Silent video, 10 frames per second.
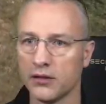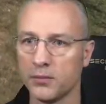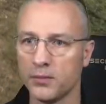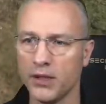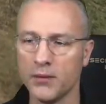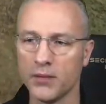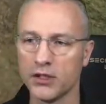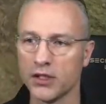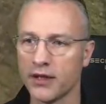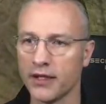Pretty
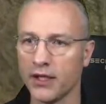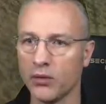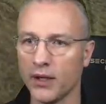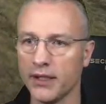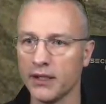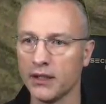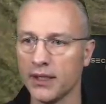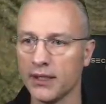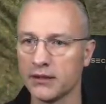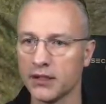much, I think, what I did the
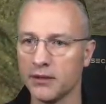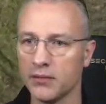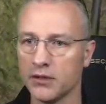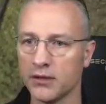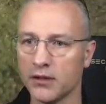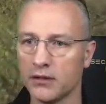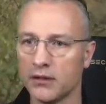last time as well.